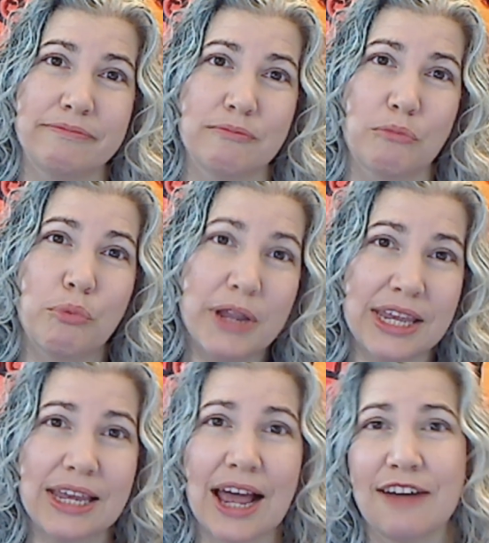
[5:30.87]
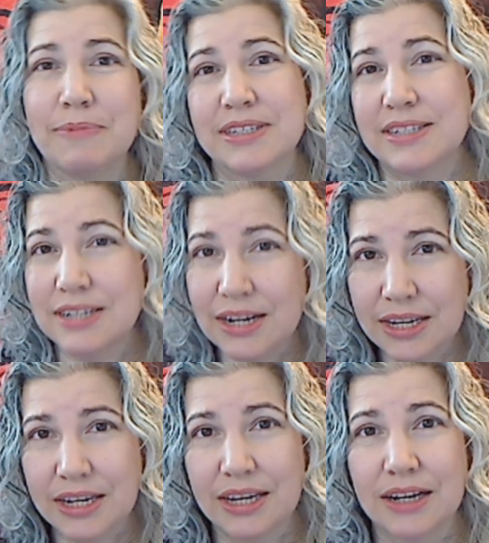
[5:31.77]
we have been
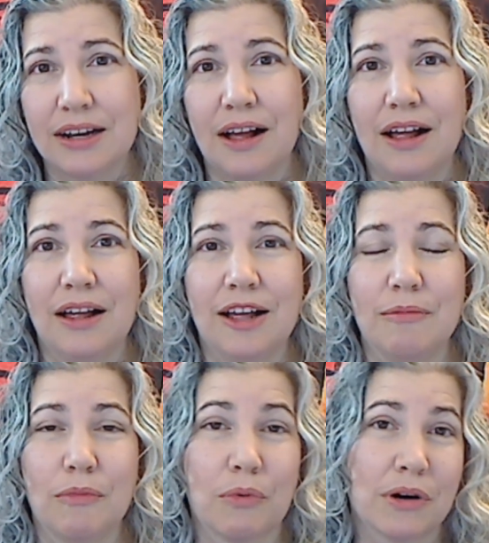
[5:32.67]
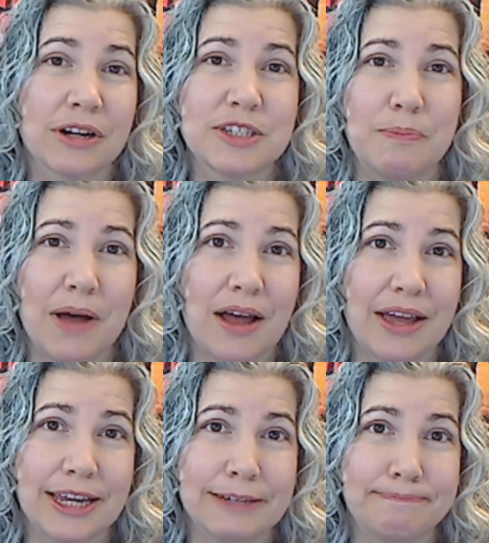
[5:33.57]
studying works
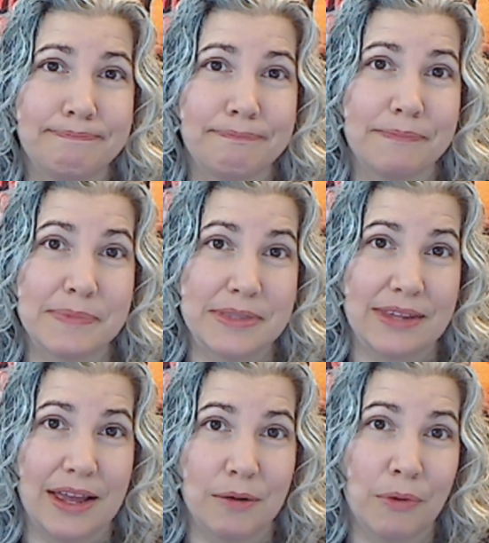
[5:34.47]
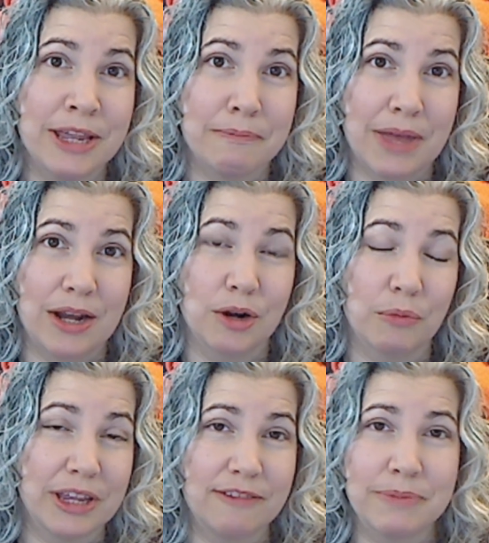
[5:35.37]
by dead white men.
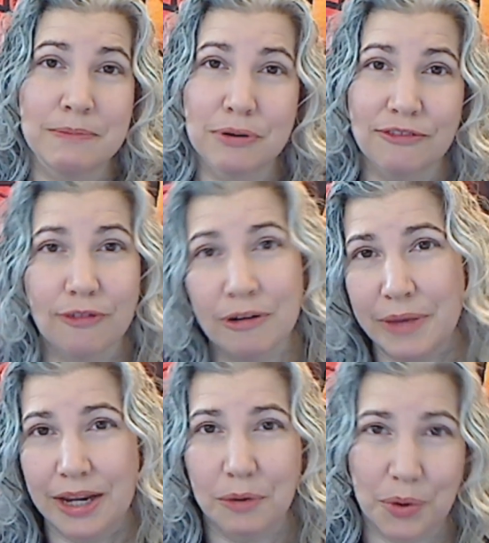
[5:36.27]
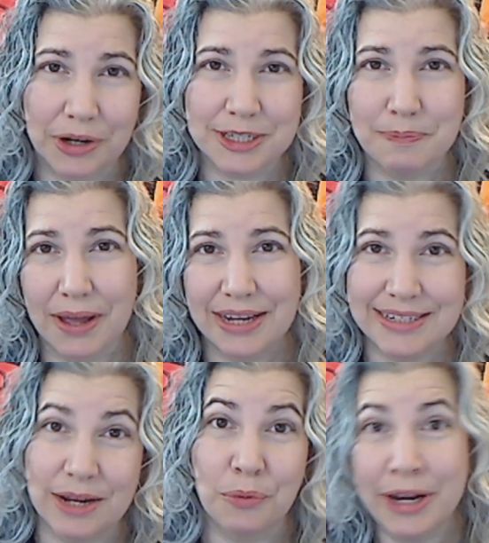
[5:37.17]
We have been performing works by
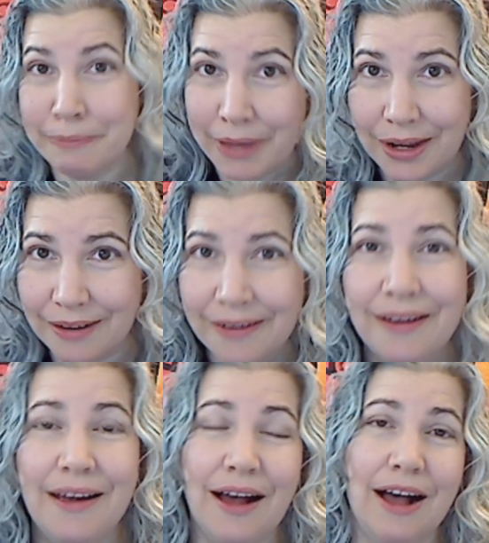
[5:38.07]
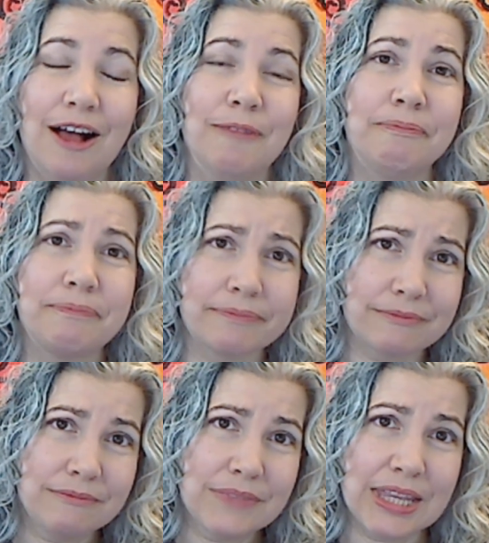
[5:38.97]
dead white men.
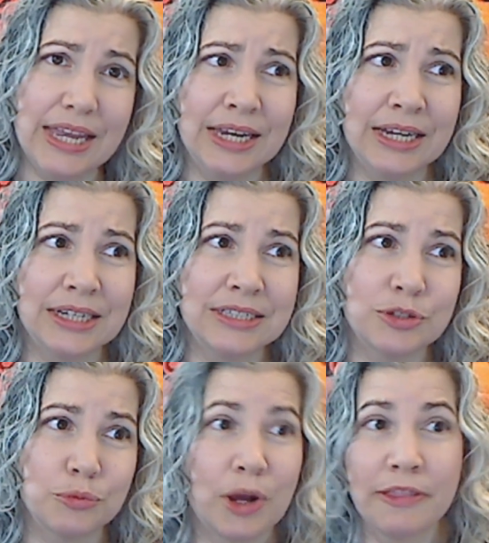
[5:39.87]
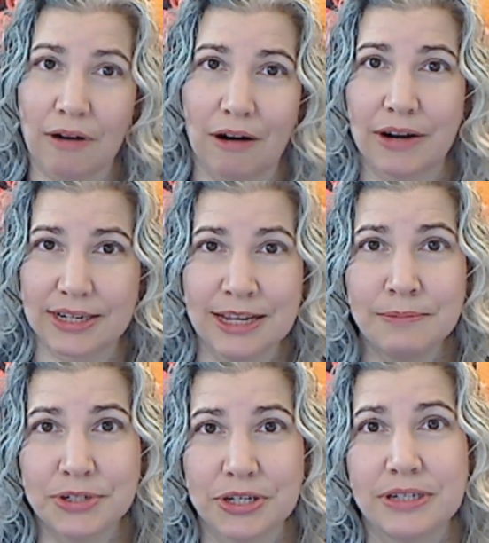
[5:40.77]
And while there are
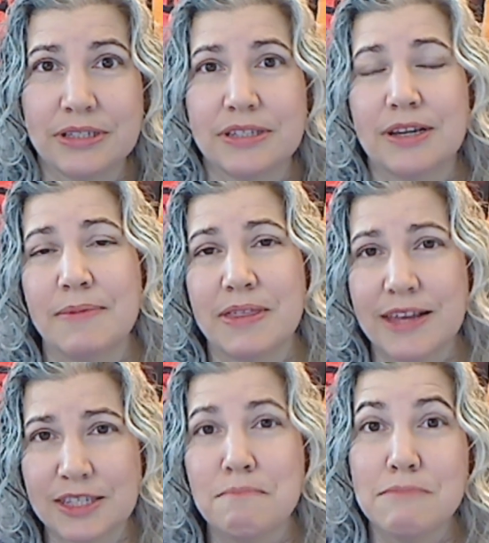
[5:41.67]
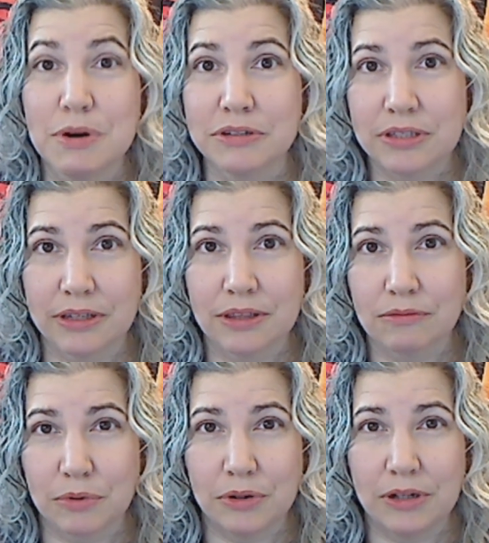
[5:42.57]
exceptions, I mean, that's mostly the
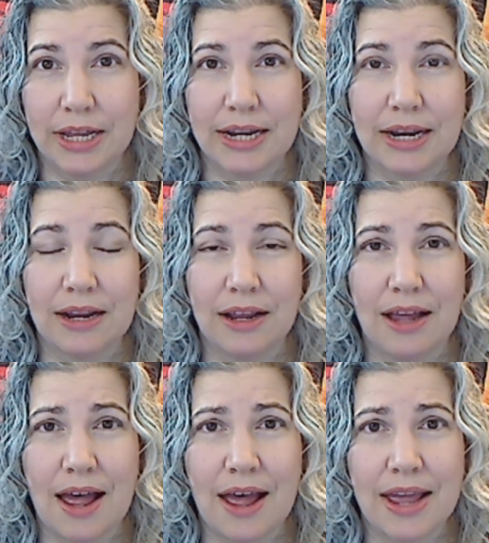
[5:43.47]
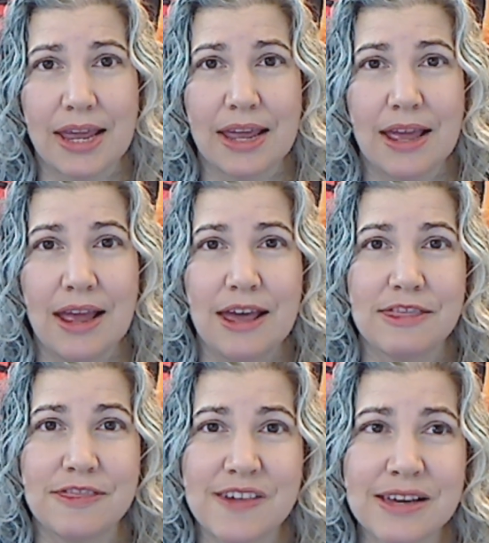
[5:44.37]
rule. And I
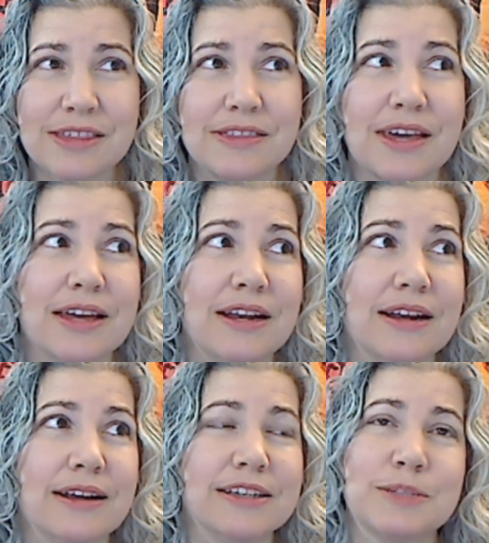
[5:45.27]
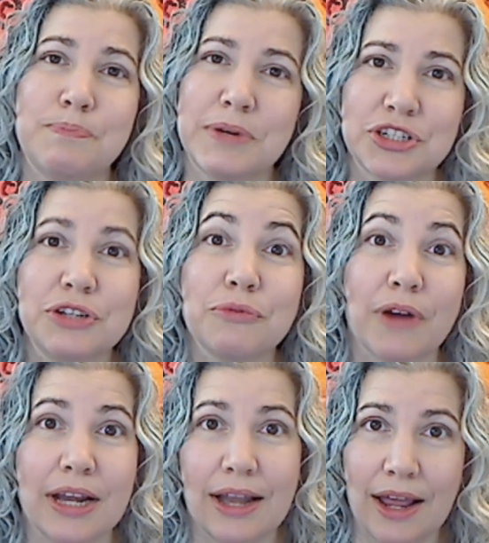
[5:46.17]
think that, especially
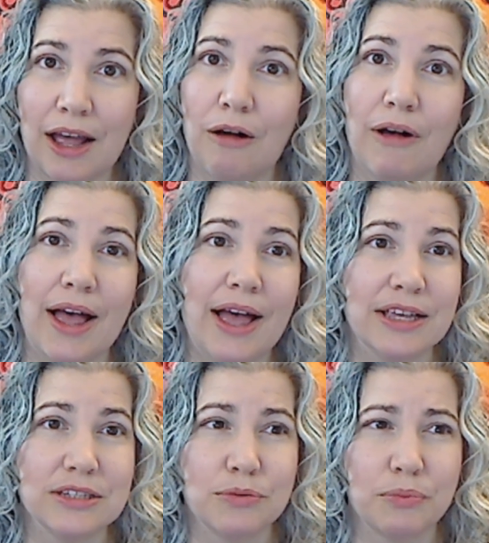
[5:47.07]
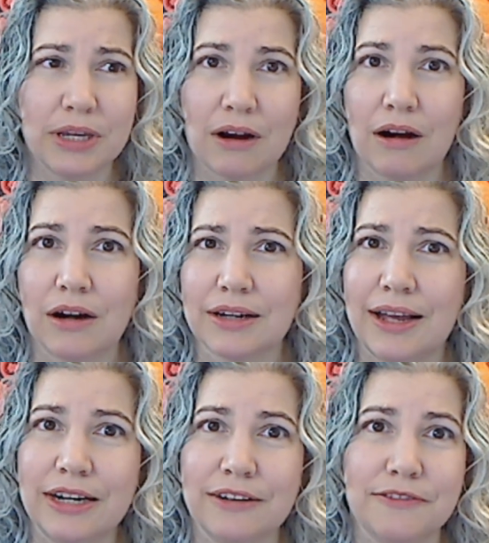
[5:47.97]
right now, as we are
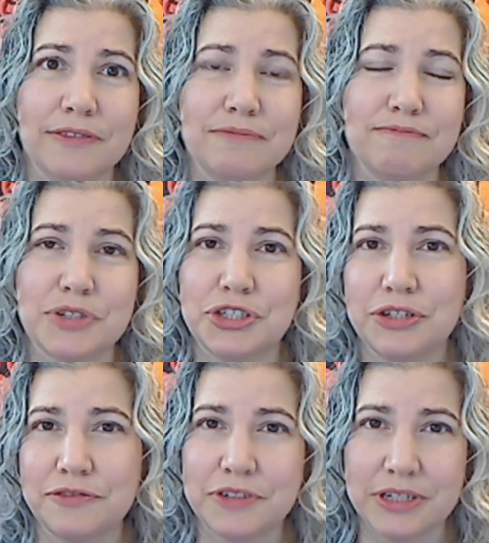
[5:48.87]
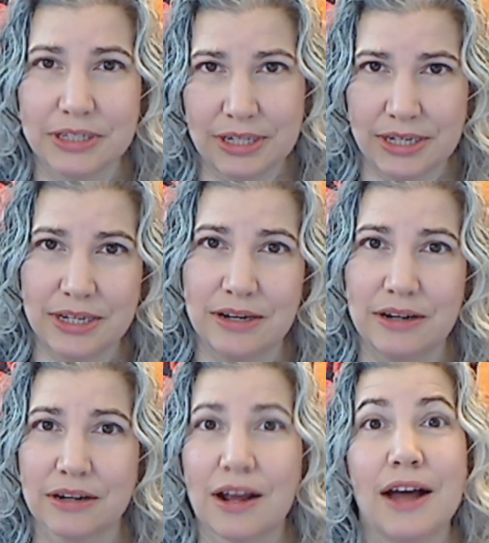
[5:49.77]
kind of shifting
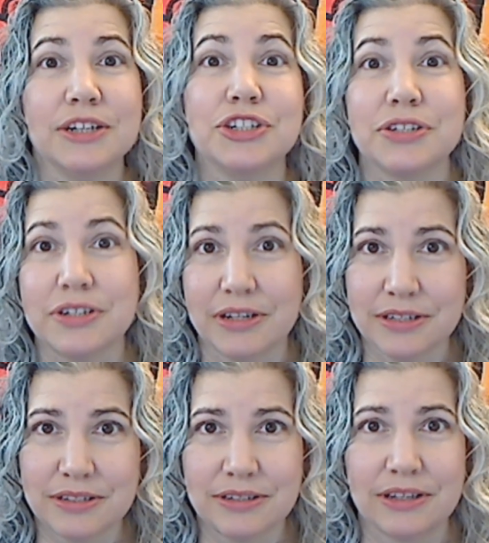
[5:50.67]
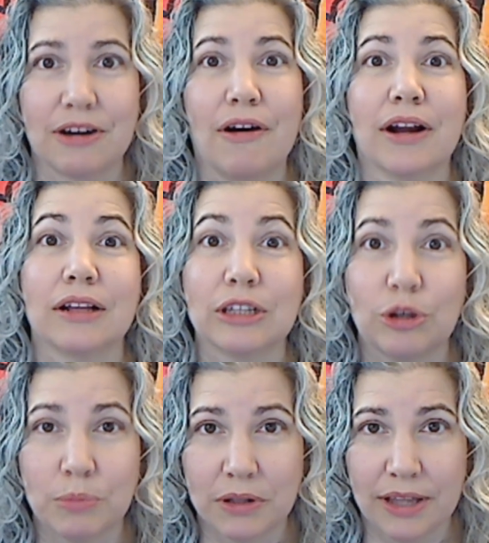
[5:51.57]
in consciousness, on a
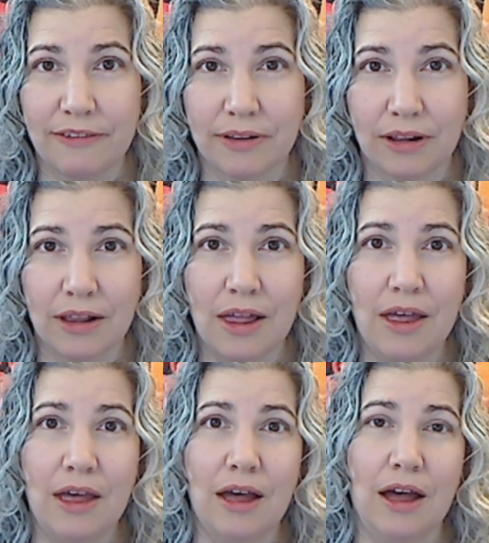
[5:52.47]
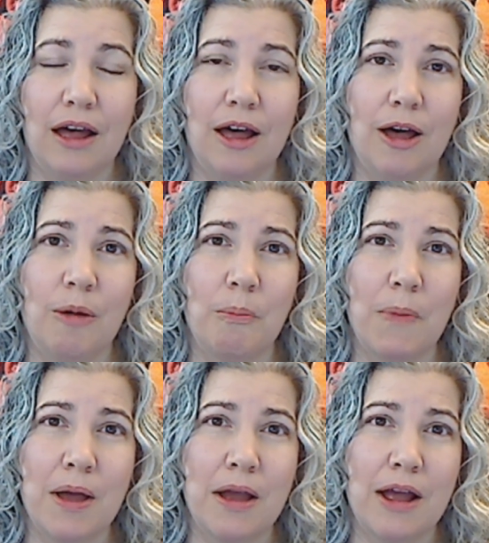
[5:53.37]
global level, I
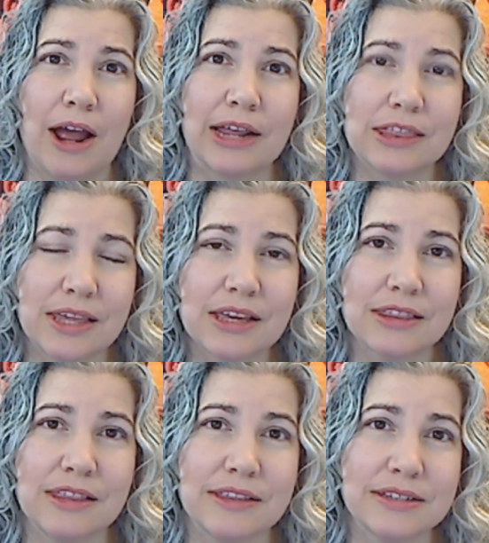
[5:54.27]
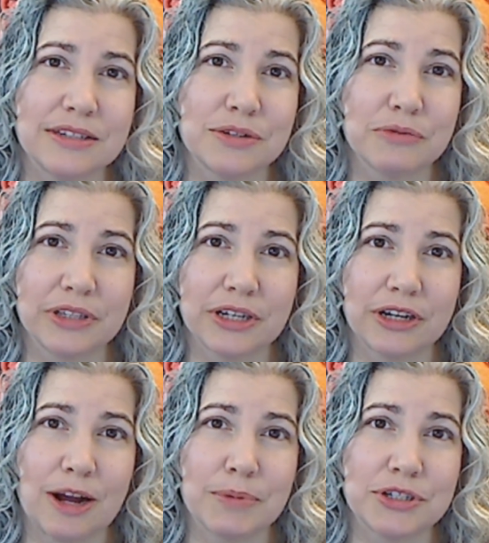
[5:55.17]
think that this is a really
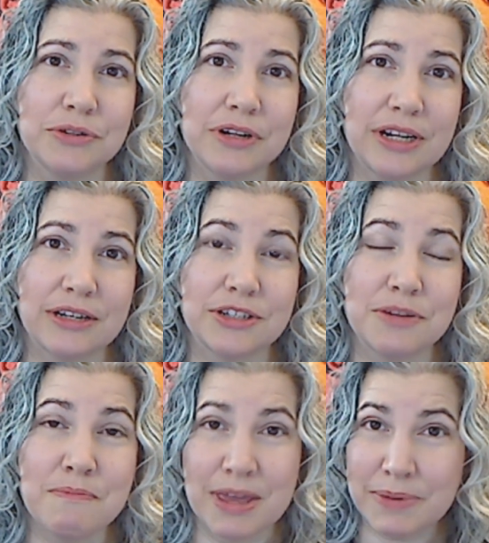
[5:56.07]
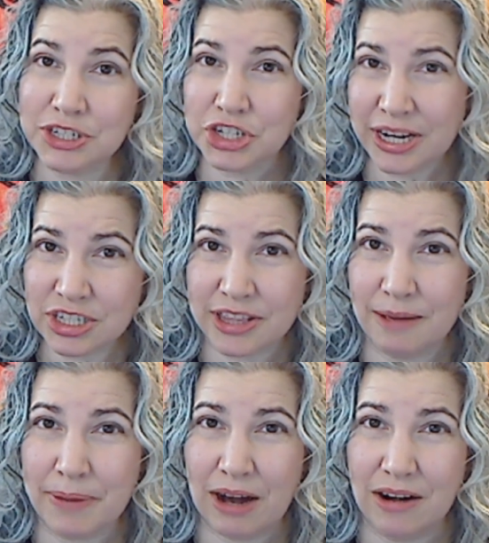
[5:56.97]
good opportunity to maybe change
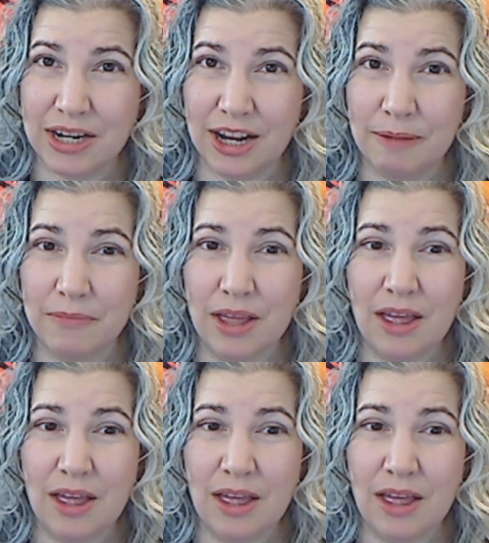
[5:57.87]
that paradigm.